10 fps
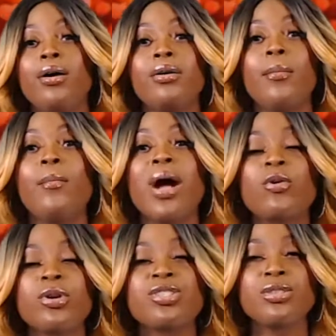My
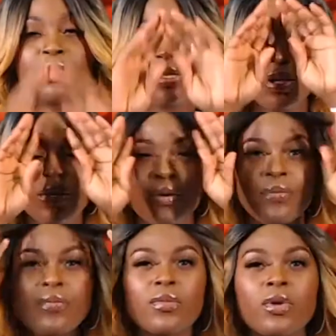question to you.
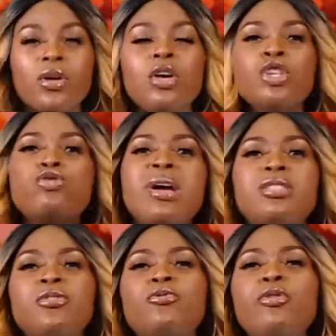Try
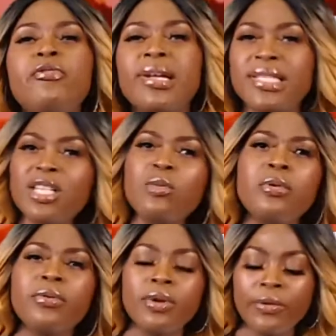to reflect a little
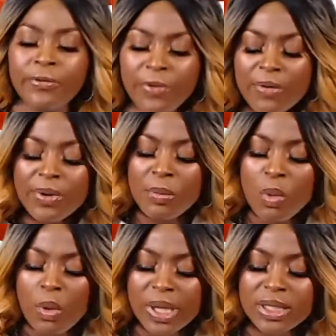bit further
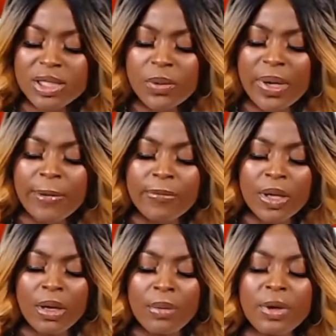more into it,
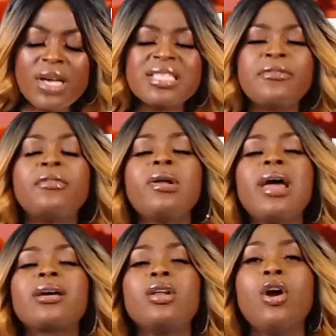because I feel
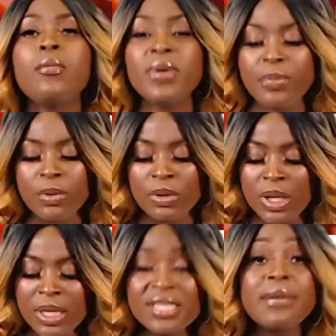like a lot of people
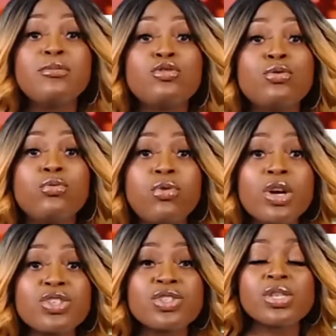tend to
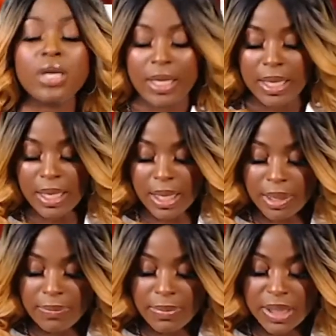rush
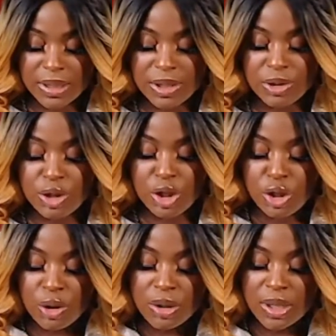into the
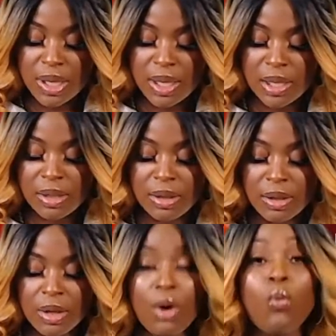new year
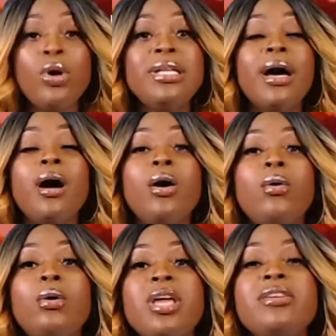
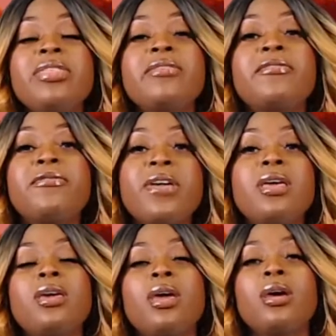without even
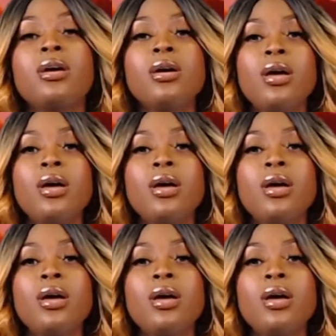thinking.